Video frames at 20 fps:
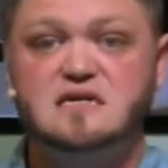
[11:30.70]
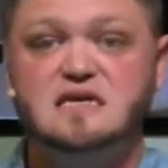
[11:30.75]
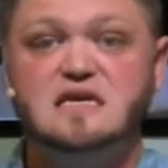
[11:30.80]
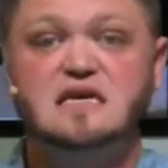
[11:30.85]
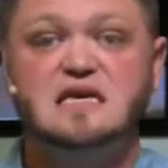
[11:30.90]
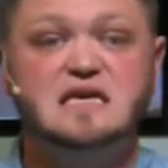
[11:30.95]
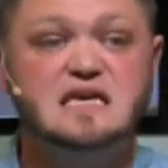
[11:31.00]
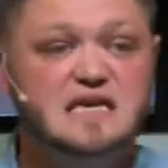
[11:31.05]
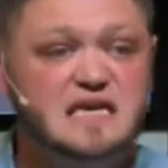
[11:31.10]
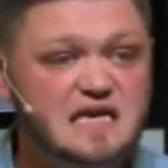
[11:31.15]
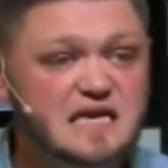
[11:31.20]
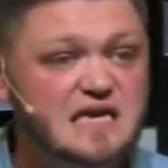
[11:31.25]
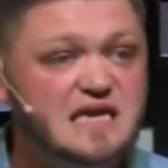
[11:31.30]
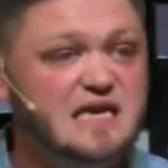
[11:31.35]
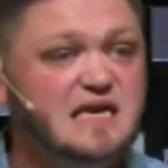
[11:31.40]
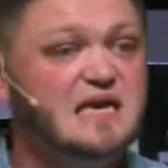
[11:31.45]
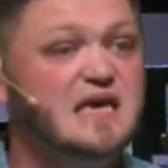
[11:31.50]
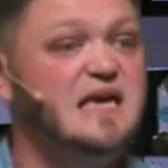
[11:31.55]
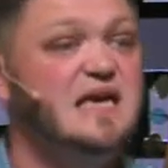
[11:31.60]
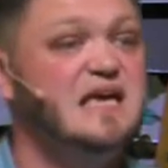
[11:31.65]

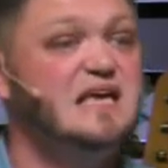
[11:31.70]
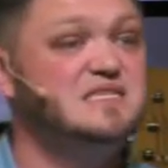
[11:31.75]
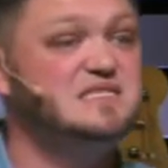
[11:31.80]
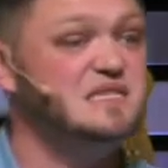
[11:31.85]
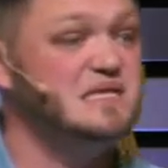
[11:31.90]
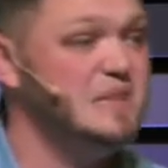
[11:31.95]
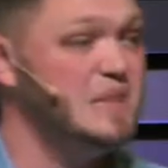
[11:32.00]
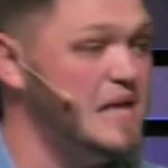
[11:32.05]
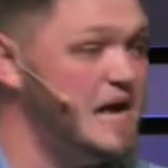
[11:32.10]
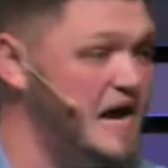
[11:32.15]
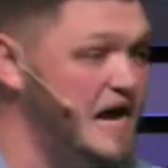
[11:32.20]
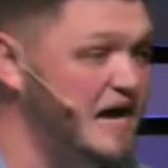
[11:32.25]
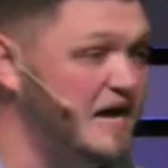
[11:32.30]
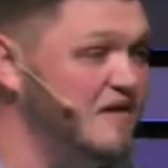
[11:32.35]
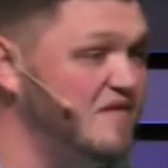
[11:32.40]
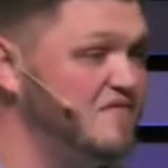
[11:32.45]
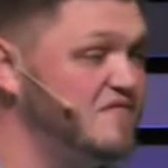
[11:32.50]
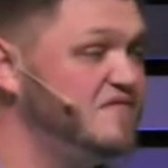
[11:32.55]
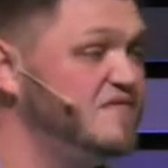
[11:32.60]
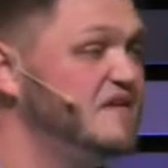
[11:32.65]
He is
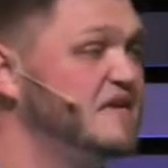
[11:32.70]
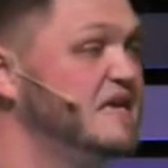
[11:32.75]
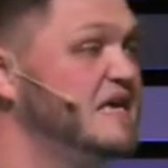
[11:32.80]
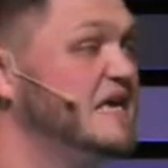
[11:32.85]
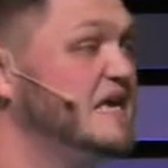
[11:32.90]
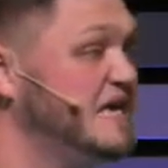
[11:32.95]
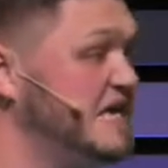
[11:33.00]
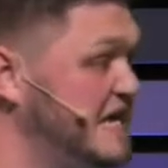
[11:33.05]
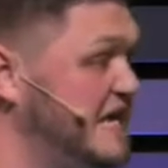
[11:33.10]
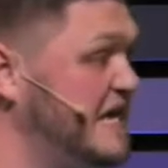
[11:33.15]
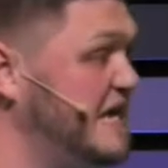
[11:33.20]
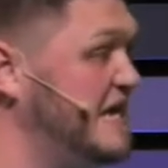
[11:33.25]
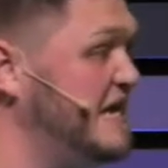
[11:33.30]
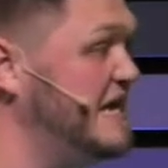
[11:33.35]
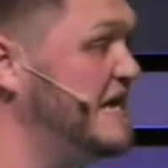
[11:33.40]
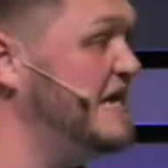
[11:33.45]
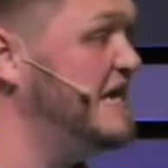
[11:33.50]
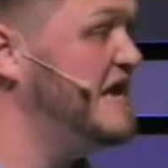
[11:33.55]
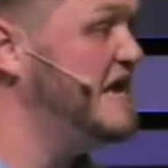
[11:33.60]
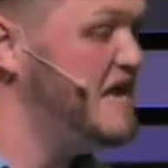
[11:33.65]
alive.
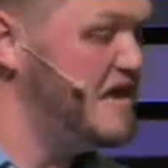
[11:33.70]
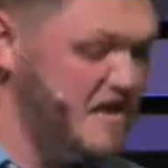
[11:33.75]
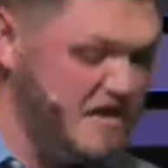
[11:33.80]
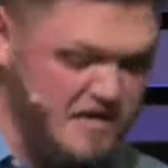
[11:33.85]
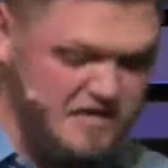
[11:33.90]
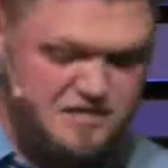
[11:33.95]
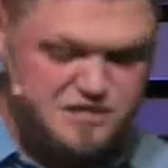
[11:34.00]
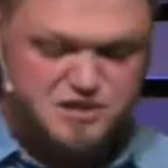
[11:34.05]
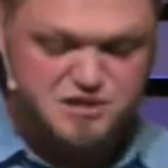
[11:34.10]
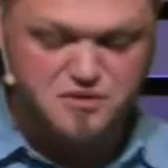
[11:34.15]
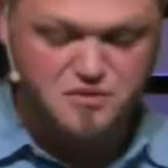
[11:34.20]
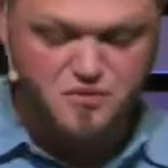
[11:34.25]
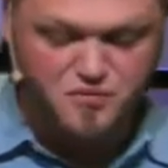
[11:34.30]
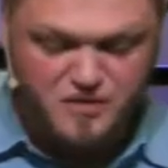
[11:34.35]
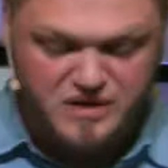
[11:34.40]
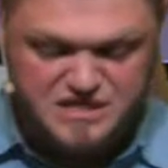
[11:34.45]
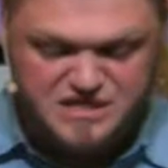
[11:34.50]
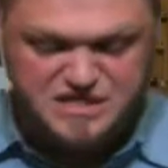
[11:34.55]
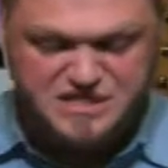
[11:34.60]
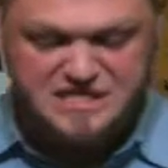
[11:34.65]
He is
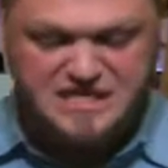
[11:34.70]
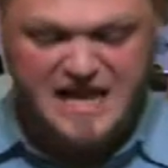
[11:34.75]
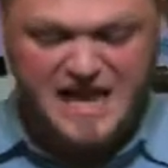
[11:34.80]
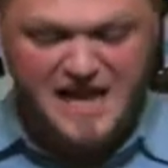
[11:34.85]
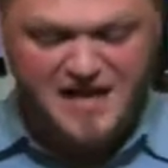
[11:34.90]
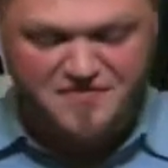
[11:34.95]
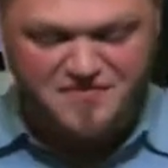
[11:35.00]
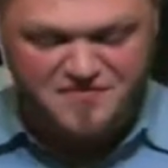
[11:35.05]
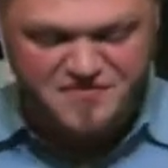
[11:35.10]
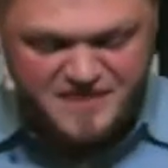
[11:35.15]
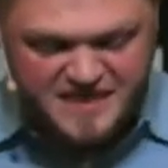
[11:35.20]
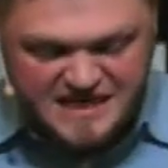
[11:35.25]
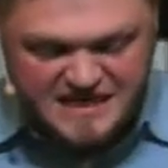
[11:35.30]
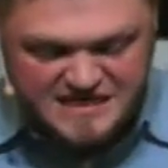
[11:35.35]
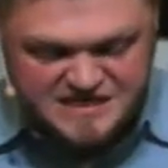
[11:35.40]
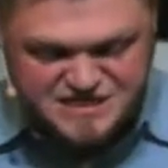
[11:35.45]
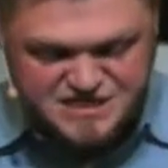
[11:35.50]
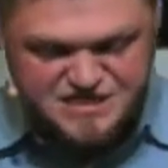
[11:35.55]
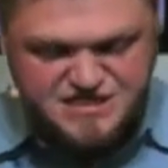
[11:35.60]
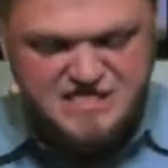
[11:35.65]
risen. And
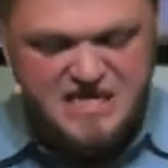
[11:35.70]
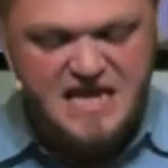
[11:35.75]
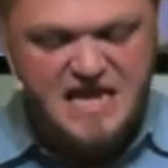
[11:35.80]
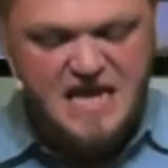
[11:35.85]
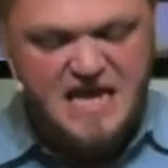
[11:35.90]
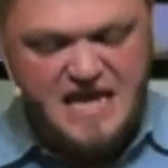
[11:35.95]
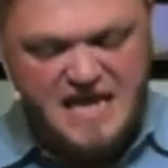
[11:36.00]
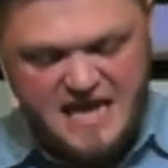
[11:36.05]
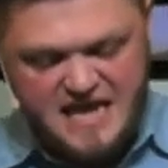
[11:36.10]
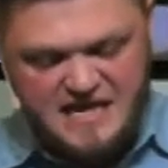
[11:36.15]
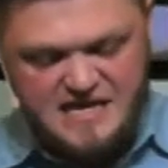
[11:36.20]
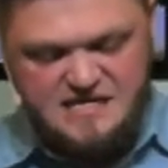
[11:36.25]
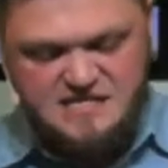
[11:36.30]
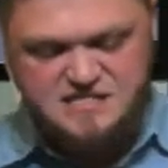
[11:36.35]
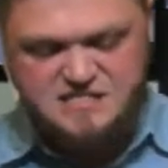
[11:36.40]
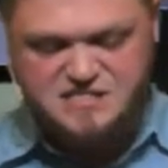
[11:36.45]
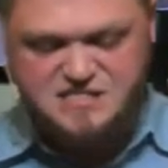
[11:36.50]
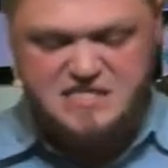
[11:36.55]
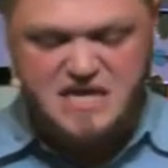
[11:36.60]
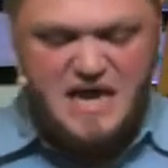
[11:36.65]
this
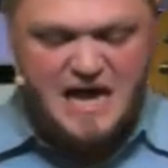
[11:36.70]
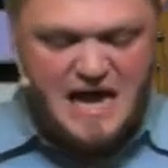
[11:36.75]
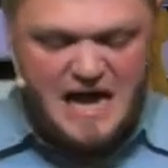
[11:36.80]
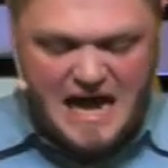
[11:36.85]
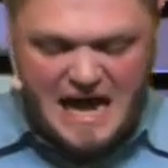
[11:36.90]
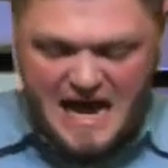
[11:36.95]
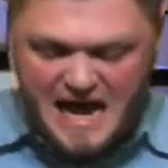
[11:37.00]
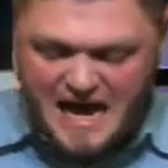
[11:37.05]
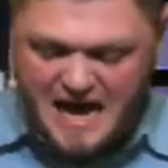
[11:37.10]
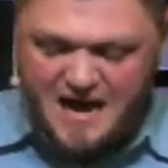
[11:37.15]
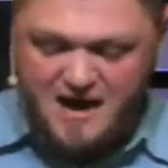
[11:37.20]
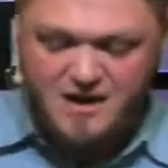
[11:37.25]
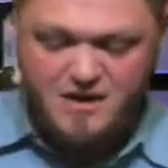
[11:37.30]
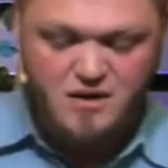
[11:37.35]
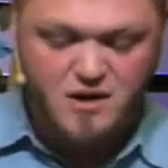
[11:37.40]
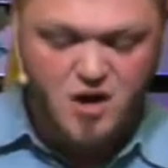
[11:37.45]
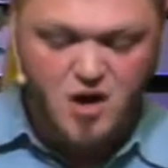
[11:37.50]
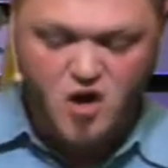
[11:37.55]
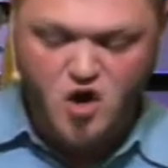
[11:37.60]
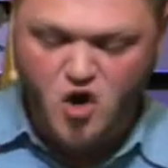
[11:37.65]
is our
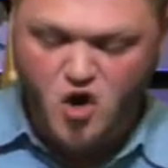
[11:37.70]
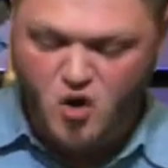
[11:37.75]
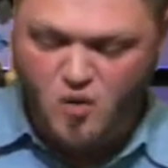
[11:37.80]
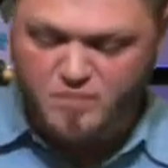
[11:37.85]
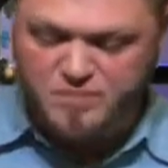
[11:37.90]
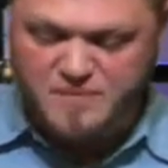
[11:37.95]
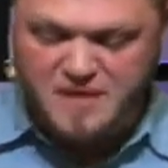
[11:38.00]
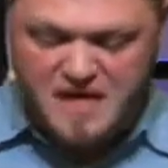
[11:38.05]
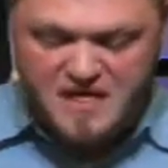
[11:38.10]
hope.